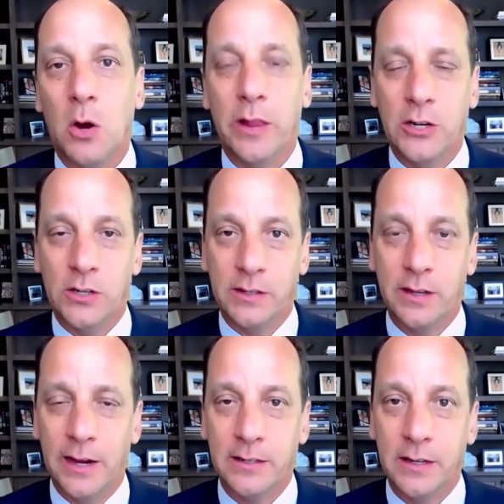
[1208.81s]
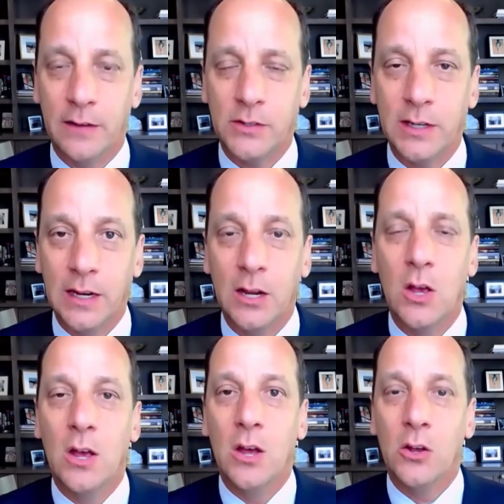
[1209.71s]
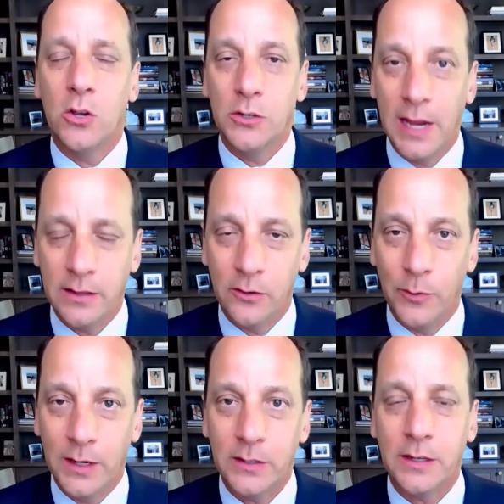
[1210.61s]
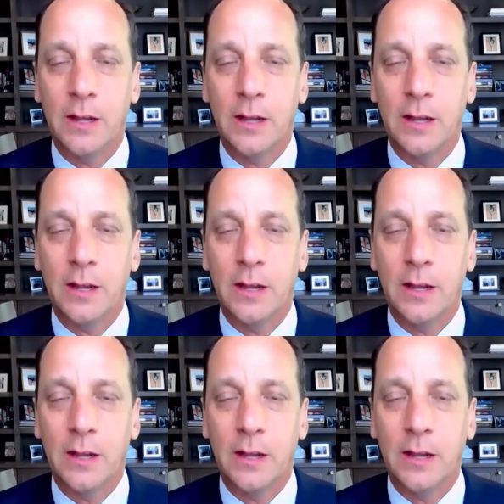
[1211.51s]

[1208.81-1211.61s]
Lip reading: agency like DFC could take the risk,